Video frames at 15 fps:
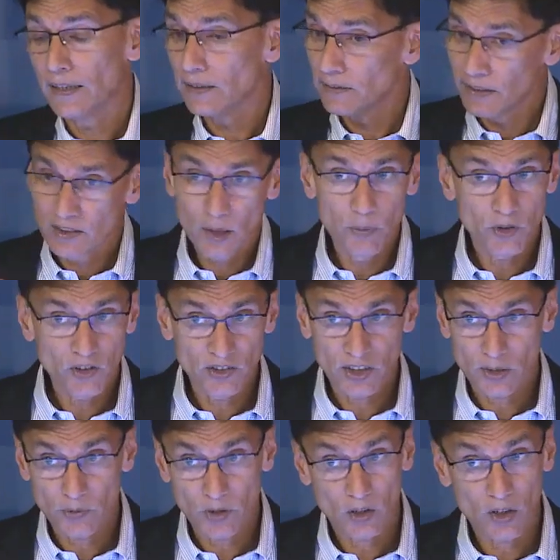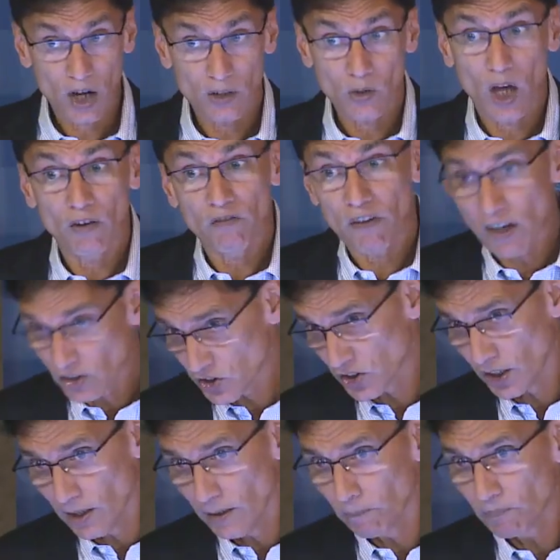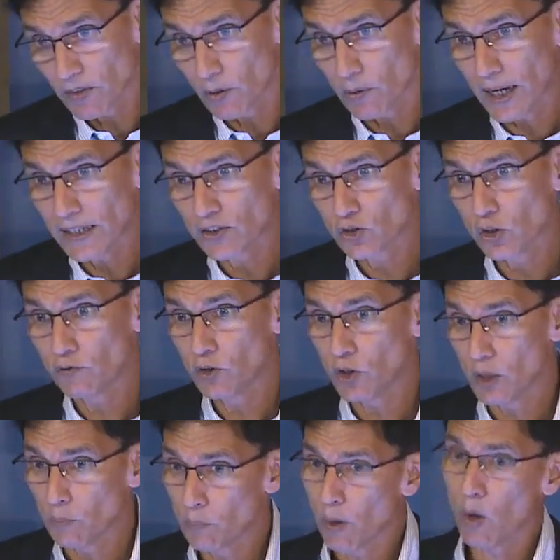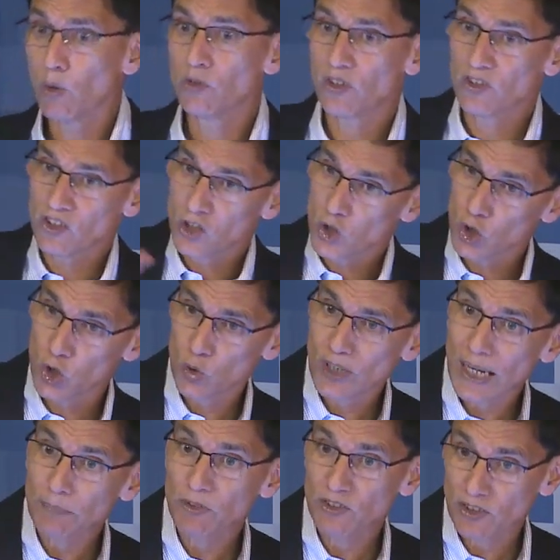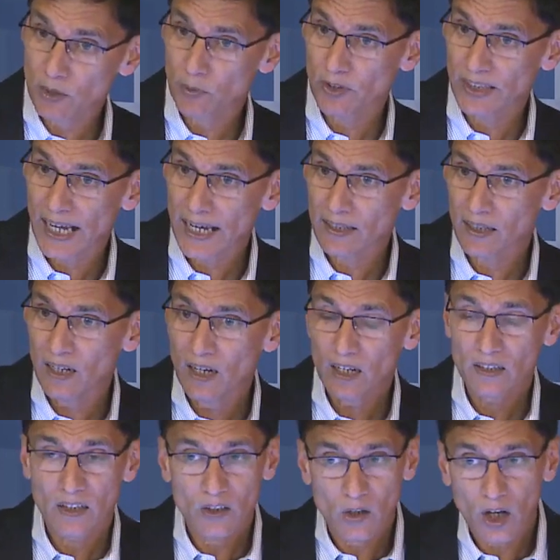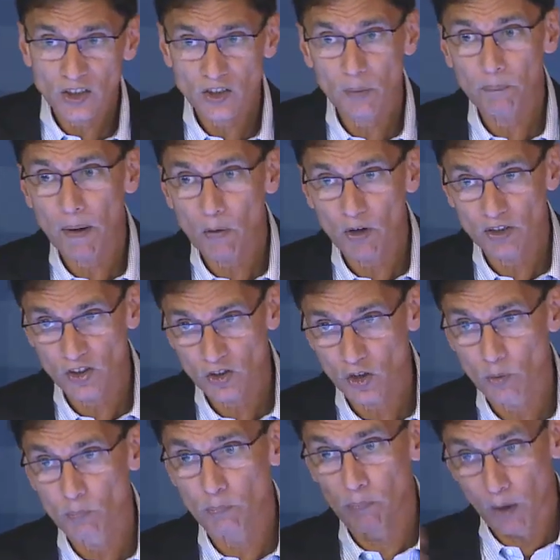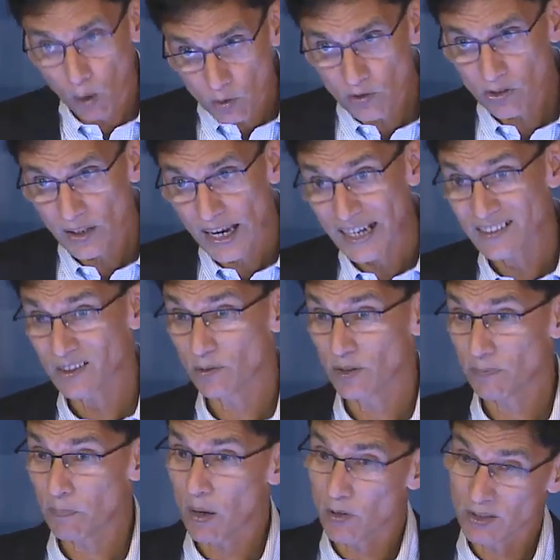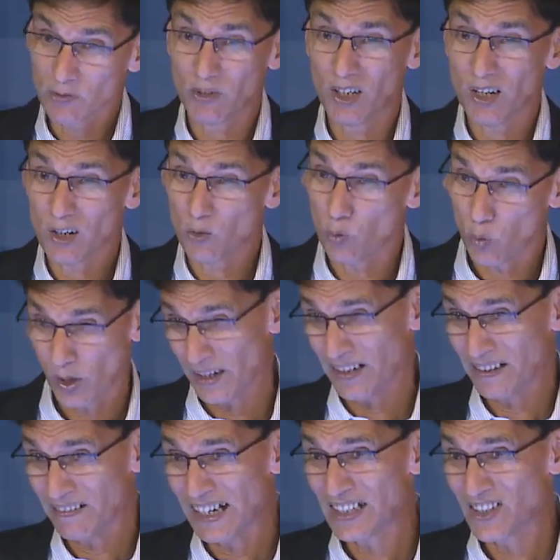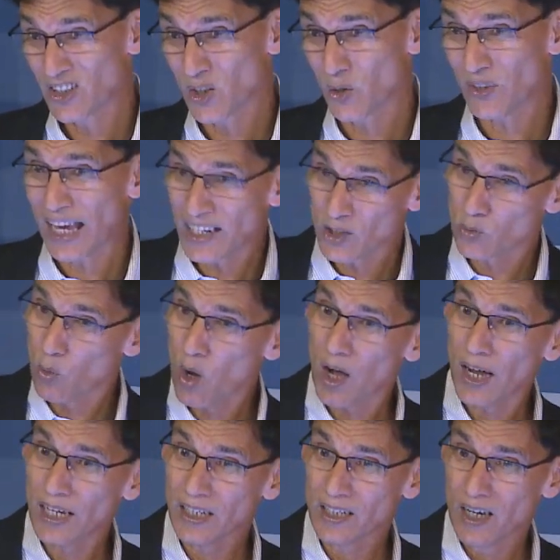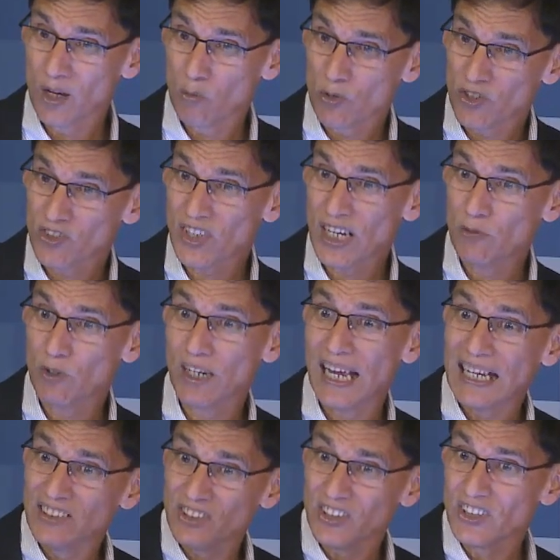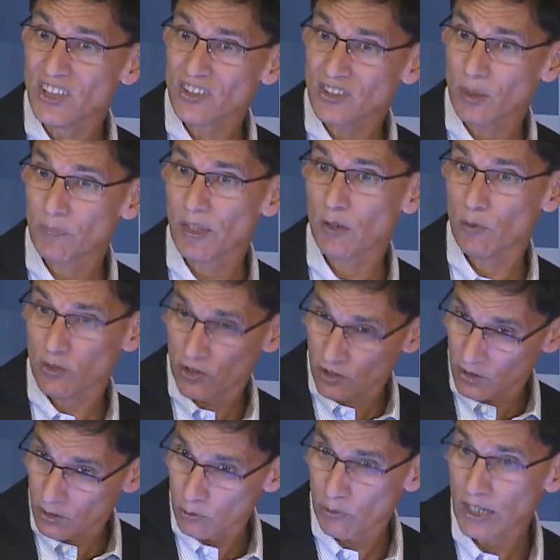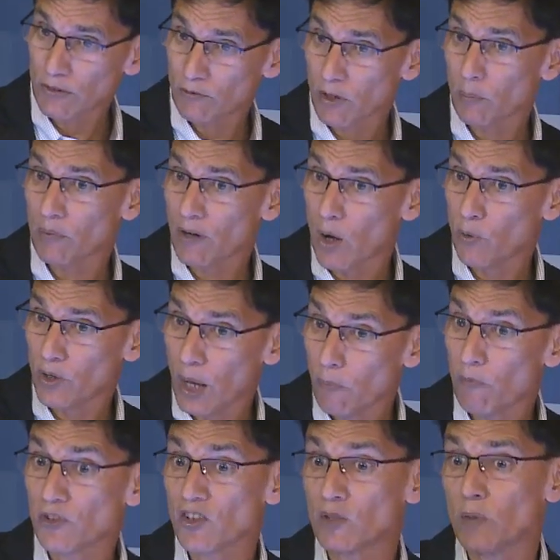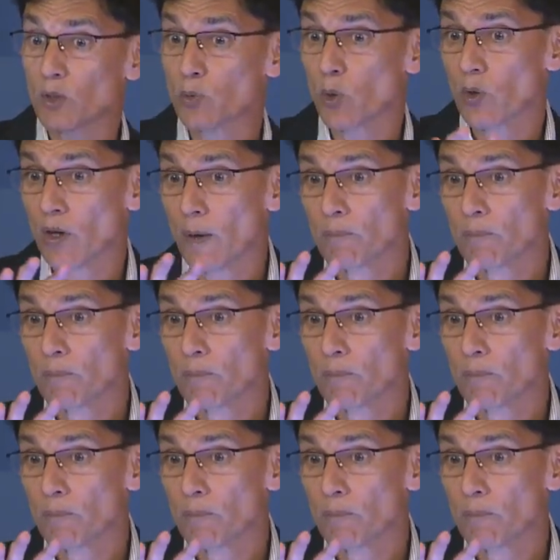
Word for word: Distribution systems are non-functional right? So if you impose a CO2 capture system on that, the cost of power is just going to bloat and some of the power system will not work, right? So that is why we said we'll engineer something which is right from ground up, which is much more